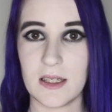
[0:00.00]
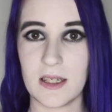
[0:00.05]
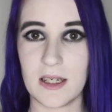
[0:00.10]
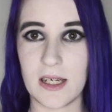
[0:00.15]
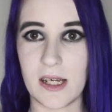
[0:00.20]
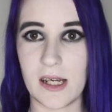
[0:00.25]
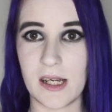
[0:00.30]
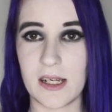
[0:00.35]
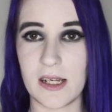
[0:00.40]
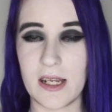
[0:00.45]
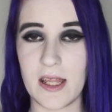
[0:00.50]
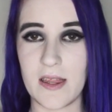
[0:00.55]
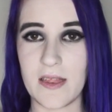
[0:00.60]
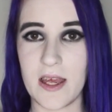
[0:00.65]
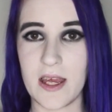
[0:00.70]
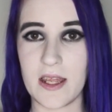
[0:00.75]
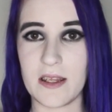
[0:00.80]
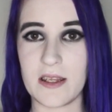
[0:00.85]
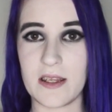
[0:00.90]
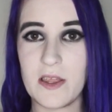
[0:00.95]
And
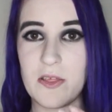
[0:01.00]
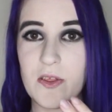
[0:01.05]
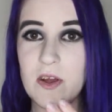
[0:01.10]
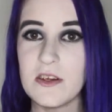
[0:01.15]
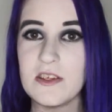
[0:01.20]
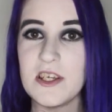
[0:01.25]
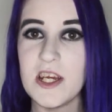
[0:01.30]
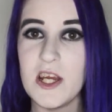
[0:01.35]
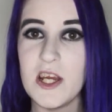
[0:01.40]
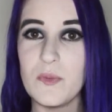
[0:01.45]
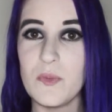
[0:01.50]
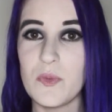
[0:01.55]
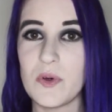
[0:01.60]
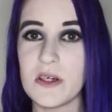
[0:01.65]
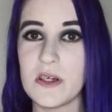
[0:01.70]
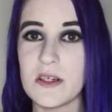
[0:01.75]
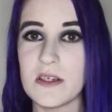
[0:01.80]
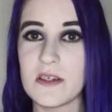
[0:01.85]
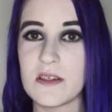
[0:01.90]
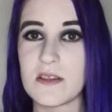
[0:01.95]
then the third time
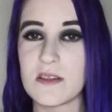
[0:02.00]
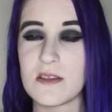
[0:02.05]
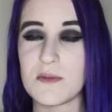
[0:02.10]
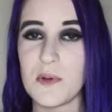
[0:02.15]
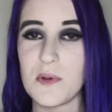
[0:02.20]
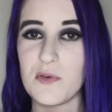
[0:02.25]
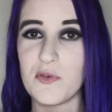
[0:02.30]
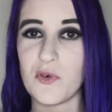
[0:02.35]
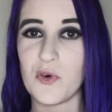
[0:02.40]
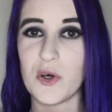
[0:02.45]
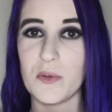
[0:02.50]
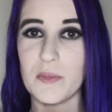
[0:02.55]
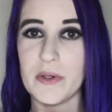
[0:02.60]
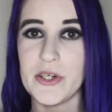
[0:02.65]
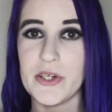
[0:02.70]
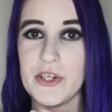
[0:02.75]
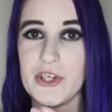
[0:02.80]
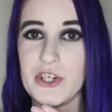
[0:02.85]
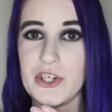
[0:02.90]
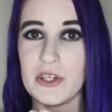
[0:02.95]
was before
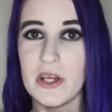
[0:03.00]
my